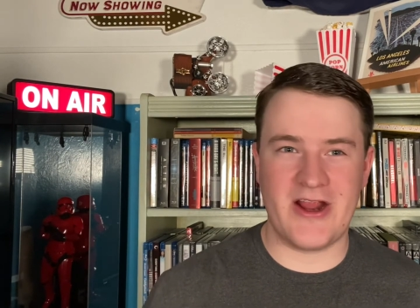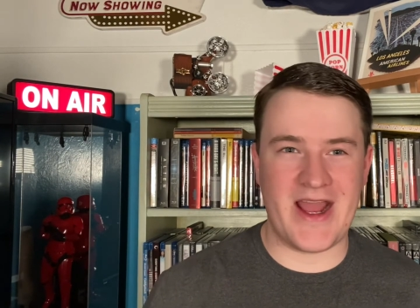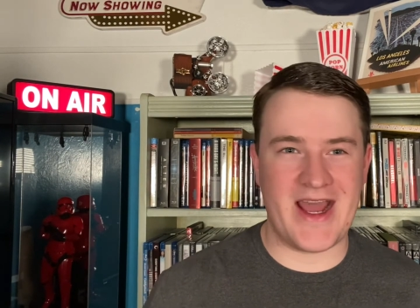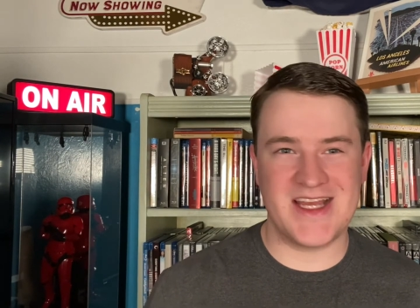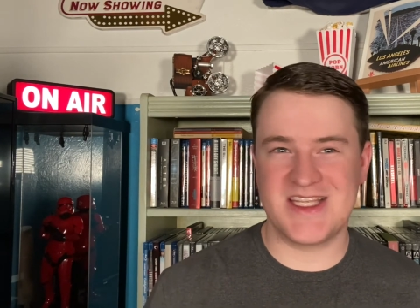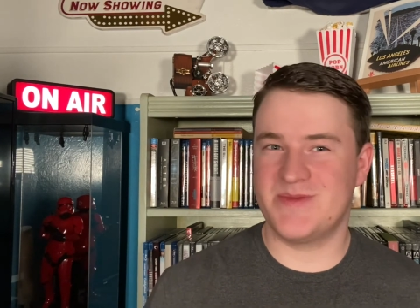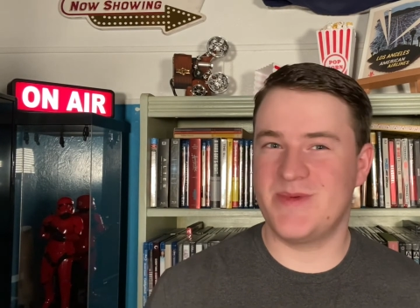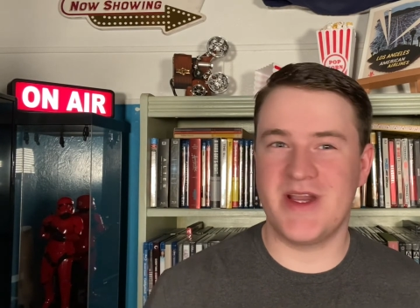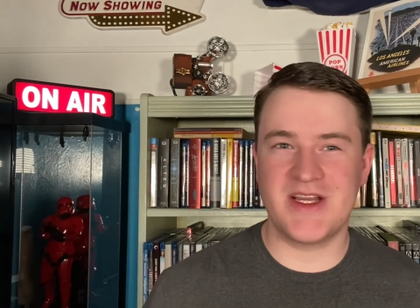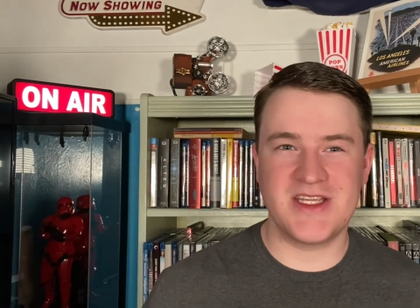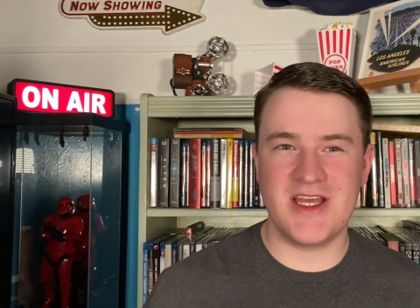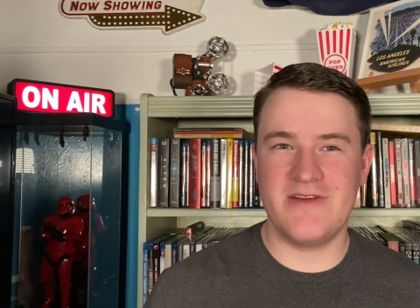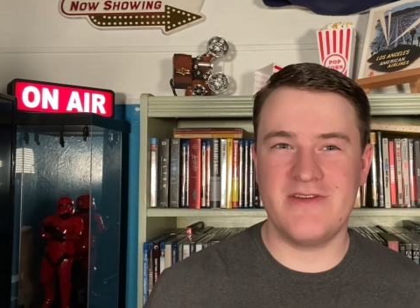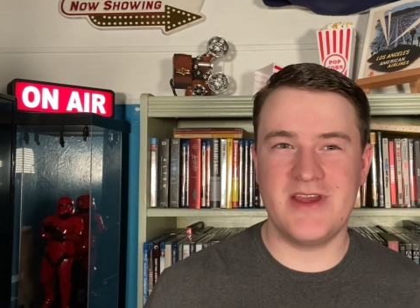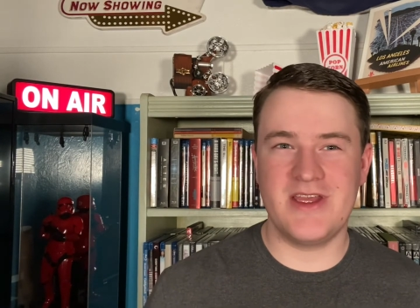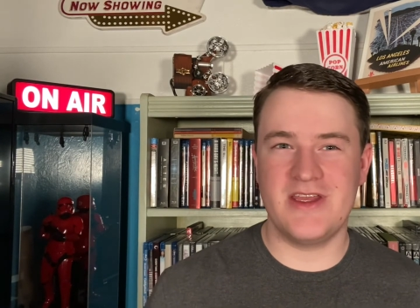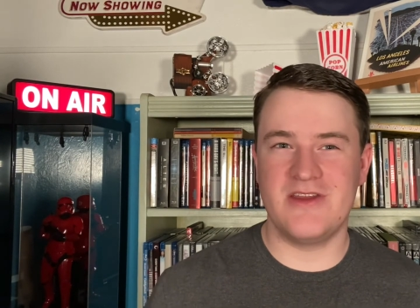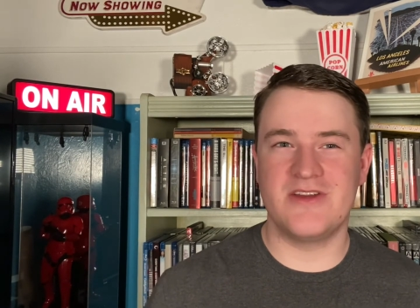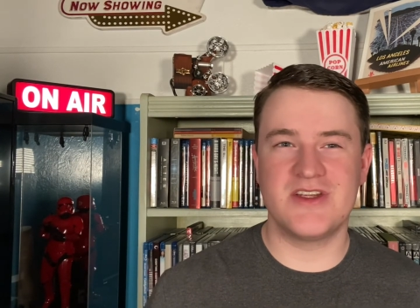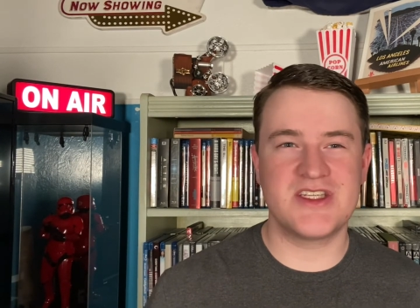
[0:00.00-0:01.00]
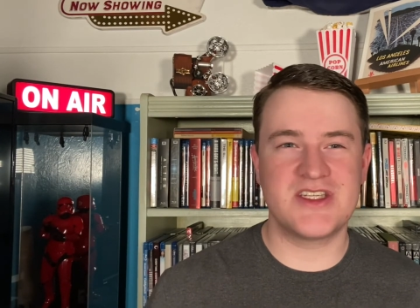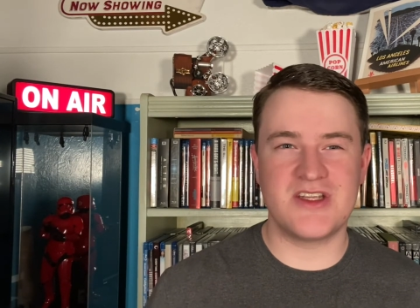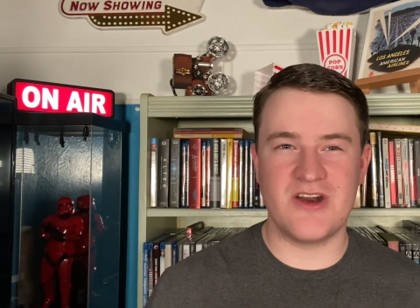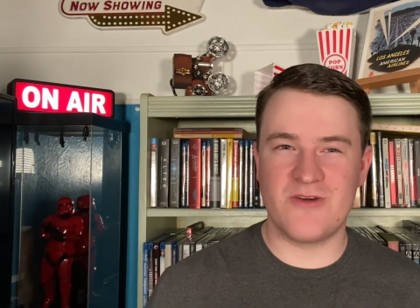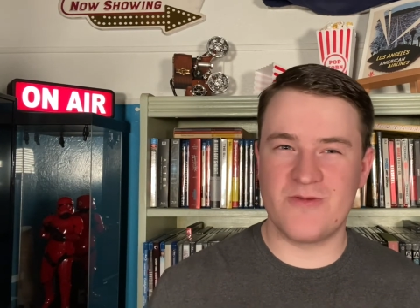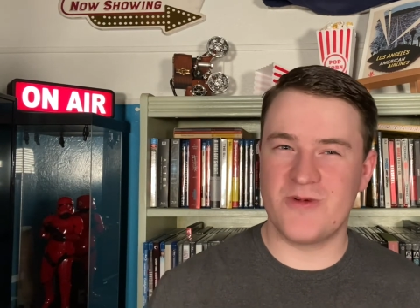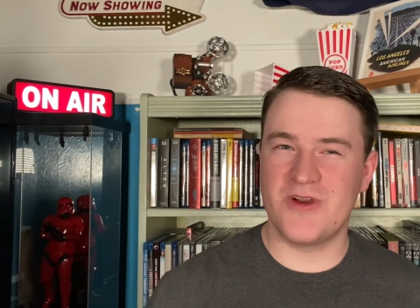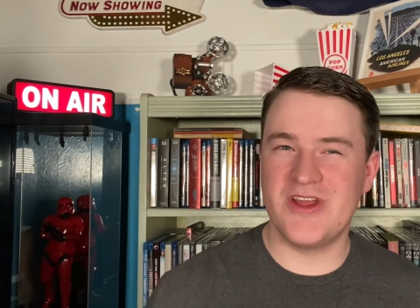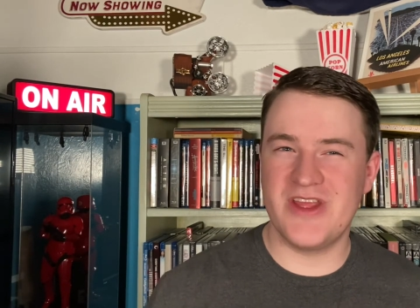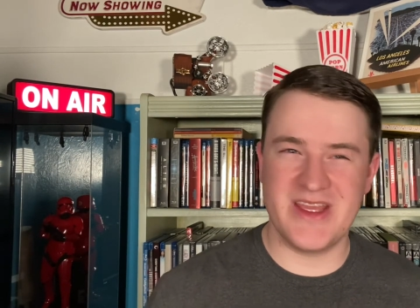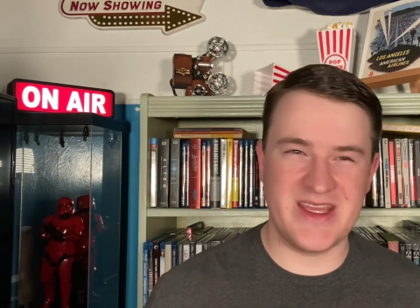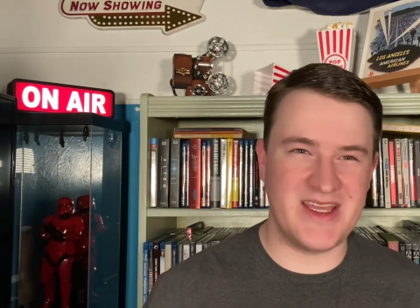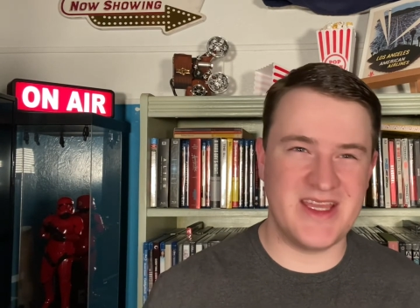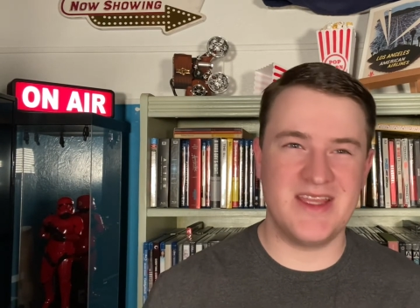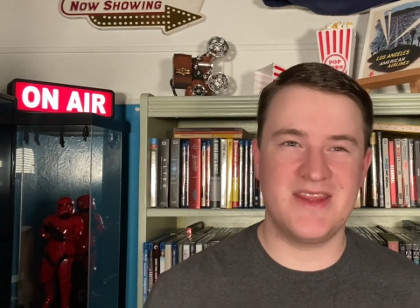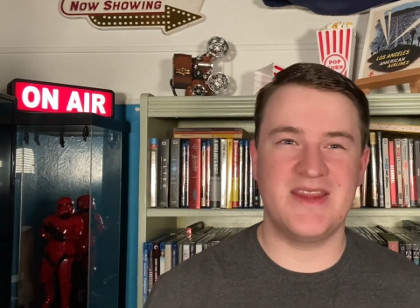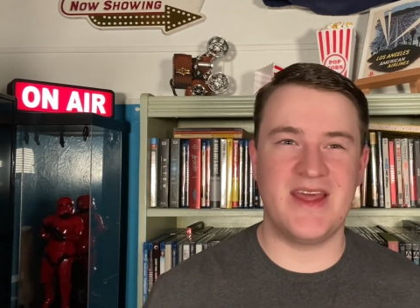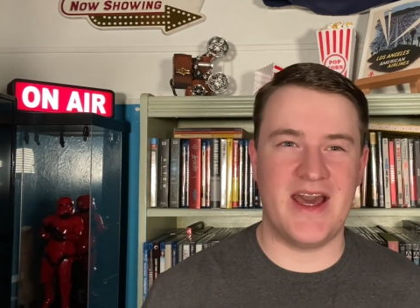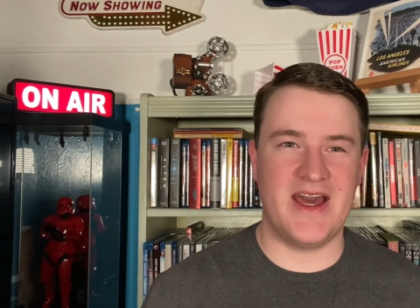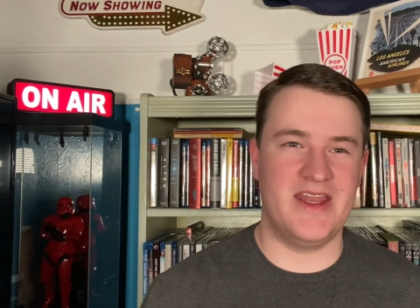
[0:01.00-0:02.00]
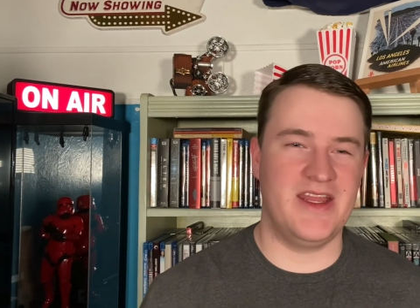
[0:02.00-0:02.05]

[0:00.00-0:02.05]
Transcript: aspect of it. You just don't really get that